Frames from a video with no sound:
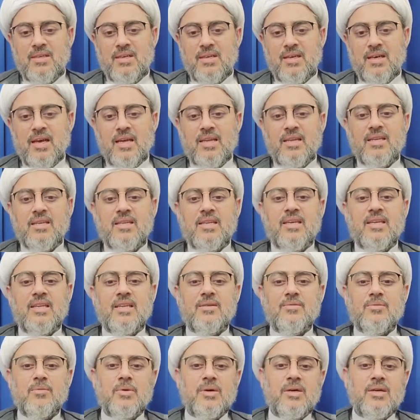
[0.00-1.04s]
and in
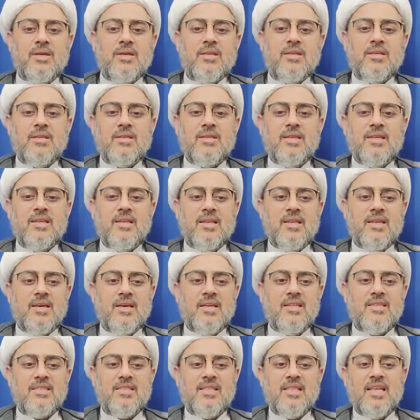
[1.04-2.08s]
a word, he
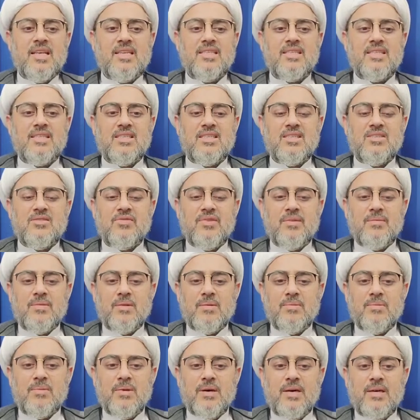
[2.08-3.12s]
learns lessons from
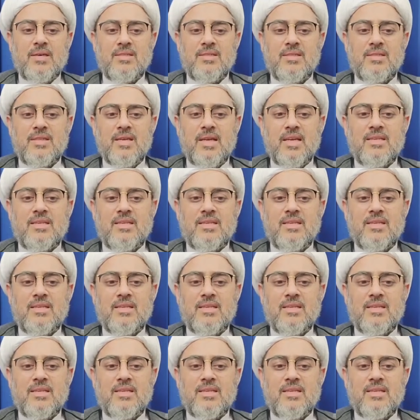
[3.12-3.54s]
the past,